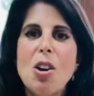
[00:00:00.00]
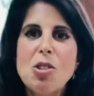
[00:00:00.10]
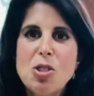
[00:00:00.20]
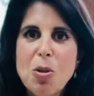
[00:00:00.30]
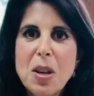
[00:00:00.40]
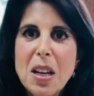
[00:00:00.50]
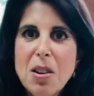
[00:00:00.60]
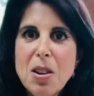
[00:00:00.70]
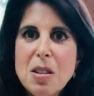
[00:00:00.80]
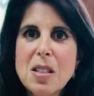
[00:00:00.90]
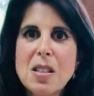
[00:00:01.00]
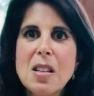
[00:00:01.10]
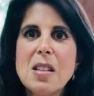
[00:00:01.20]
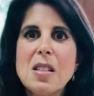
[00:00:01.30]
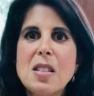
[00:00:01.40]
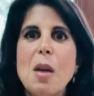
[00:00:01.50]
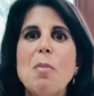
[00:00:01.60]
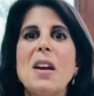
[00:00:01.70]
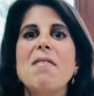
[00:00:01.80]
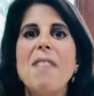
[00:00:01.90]
So here's
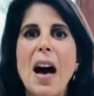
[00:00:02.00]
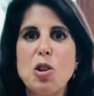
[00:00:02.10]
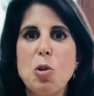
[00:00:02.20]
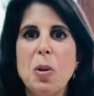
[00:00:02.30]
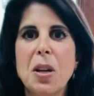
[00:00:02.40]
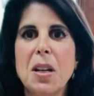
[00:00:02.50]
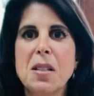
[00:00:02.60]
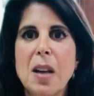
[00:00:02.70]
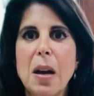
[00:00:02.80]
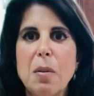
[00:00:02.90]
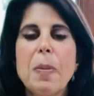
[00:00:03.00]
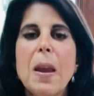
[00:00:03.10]
some invaluable insight.